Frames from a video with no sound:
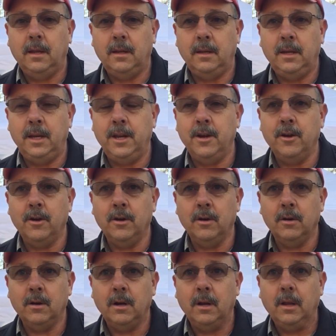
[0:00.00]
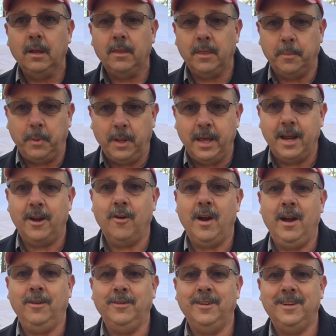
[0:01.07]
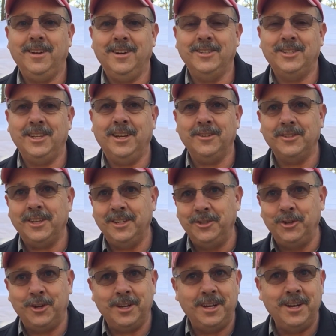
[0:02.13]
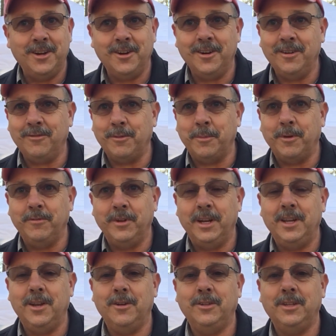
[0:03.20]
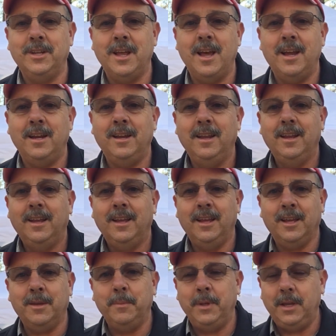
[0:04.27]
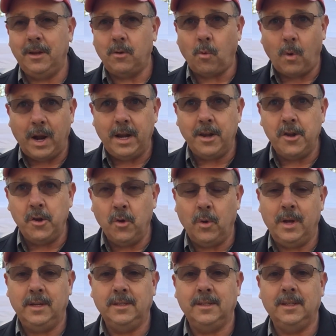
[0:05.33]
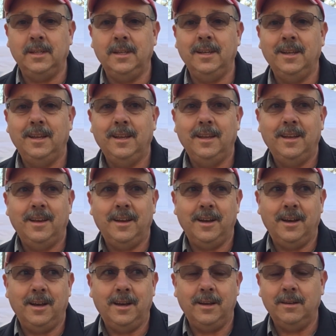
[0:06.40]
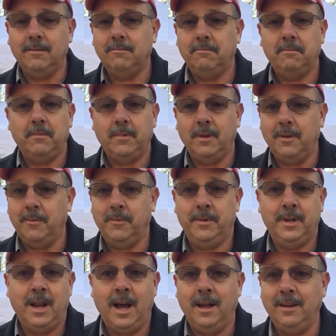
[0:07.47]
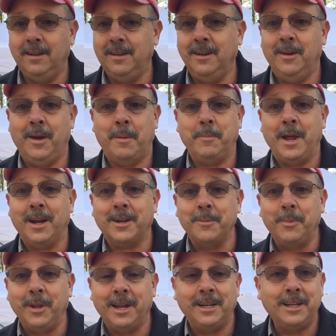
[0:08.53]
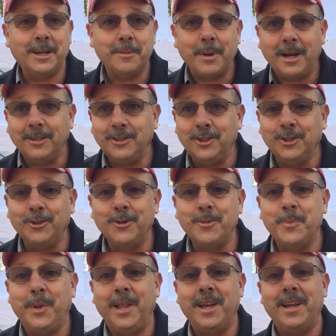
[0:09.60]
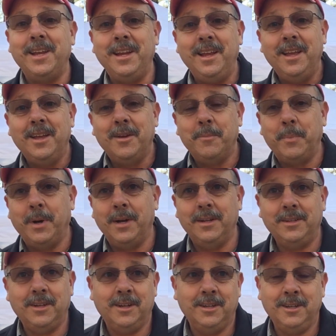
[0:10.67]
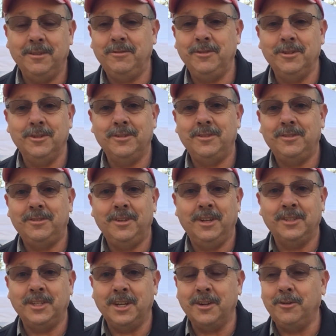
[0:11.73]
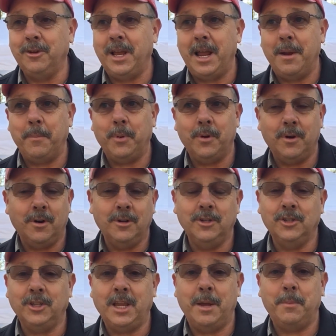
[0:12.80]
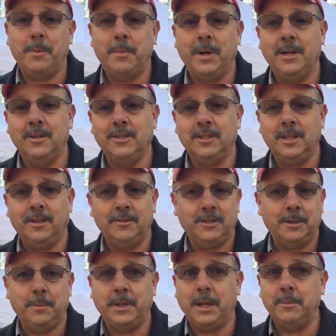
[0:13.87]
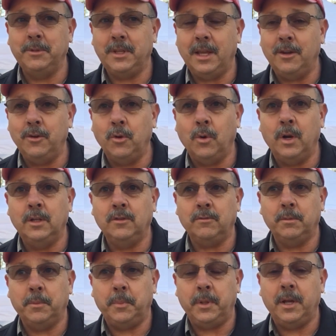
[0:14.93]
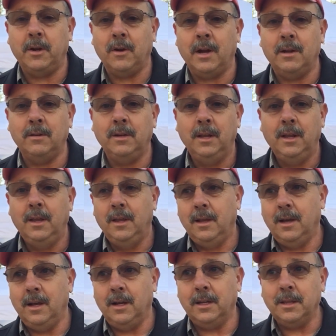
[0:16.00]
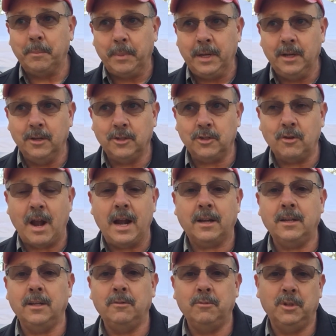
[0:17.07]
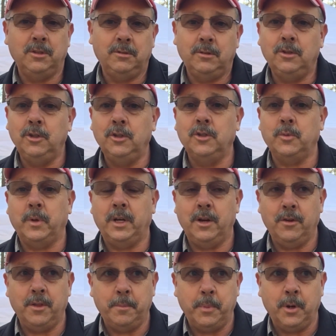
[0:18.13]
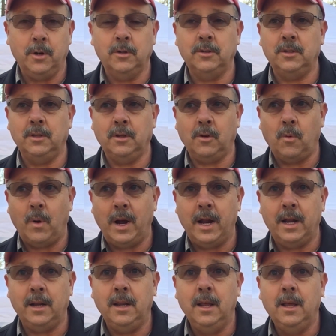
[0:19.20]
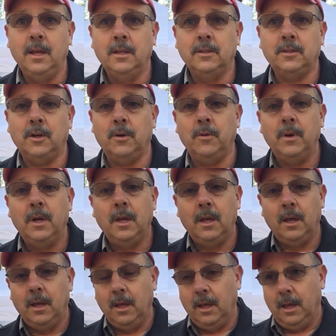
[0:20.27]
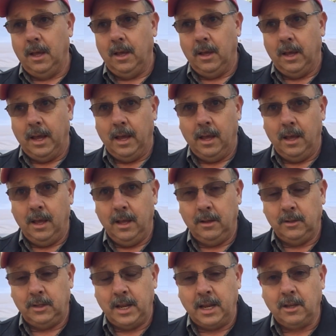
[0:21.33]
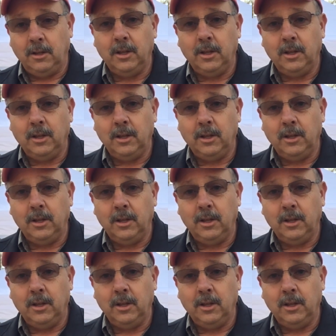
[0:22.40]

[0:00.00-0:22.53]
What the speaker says: near the playground ourselves. As you can hear from our video today, it can be quite noisy. I'm not complaining about children playing, but if you're a single camper or you're just camping by yourself, sometimes that noise from the playground can be distracting when you just want to hear the birds and the quiet. So take a